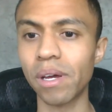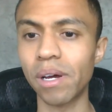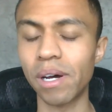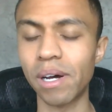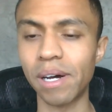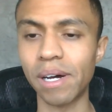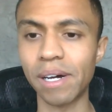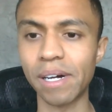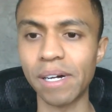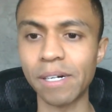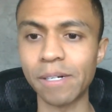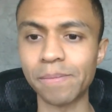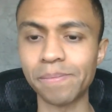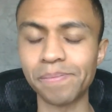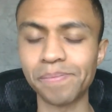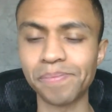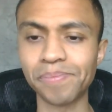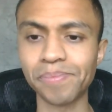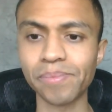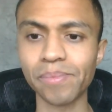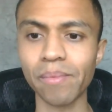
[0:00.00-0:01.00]

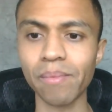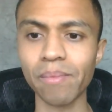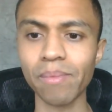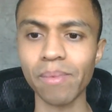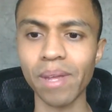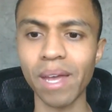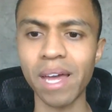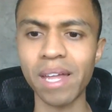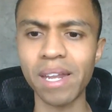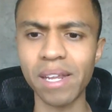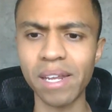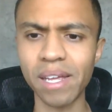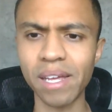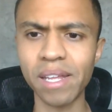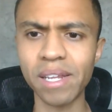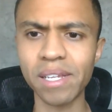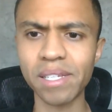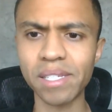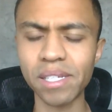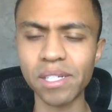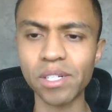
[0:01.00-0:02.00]
Um, and in,
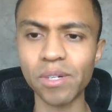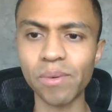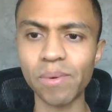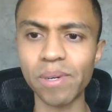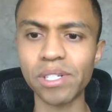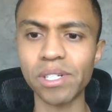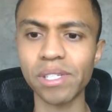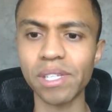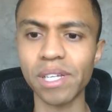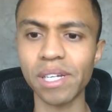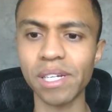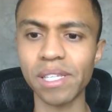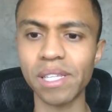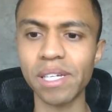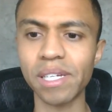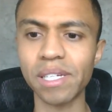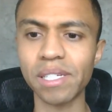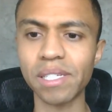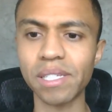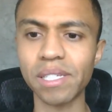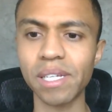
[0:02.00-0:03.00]
in, a situation like
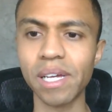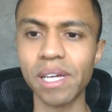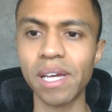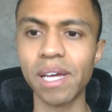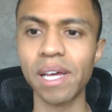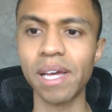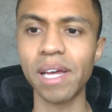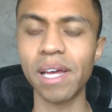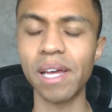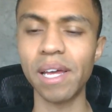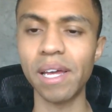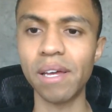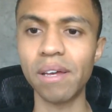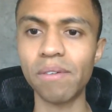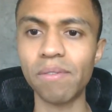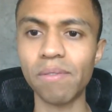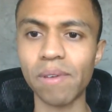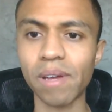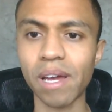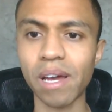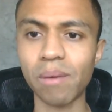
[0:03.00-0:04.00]
this,
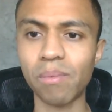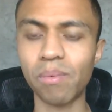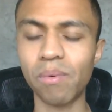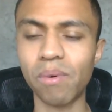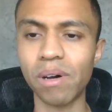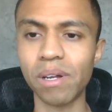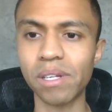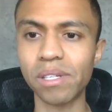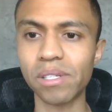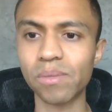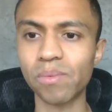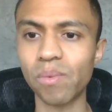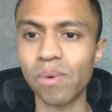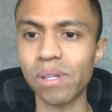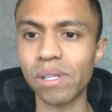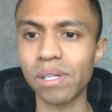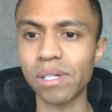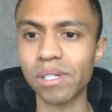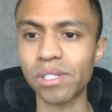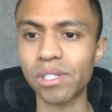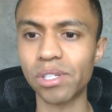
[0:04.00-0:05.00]
if Cap One is
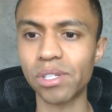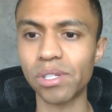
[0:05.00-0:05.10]
willing